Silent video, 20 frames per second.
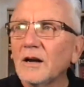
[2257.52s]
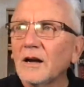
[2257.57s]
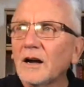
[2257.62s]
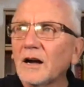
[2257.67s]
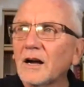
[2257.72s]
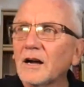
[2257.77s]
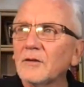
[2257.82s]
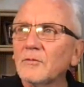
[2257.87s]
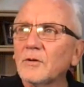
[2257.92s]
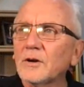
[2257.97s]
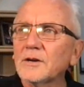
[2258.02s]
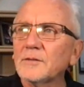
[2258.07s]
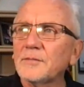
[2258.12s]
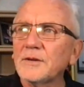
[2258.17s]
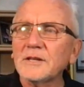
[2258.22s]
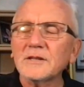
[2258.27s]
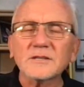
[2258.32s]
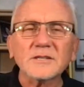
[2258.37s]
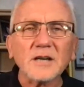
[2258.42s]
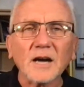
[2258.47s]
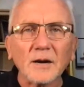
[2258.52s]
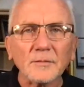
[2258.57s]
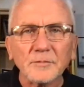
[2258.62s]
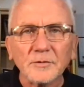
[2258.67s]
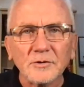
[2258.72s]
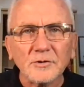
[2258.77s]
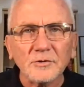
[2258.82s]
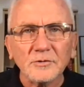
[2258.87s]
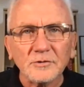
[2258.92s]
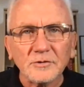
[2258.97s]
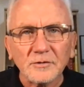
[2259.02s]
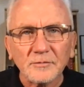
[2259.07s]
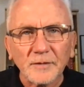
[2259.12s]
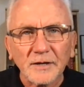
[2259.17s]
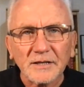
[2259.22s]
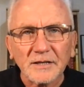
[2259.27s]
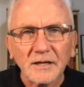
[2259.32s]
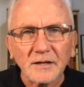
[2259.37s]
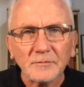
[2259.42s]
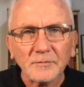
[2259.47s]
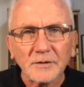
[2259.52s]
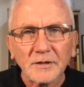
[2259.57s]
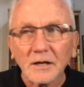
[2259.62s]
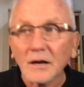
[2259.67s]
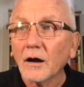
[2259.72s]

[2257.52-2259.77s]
I want to be the top recruiter in my company.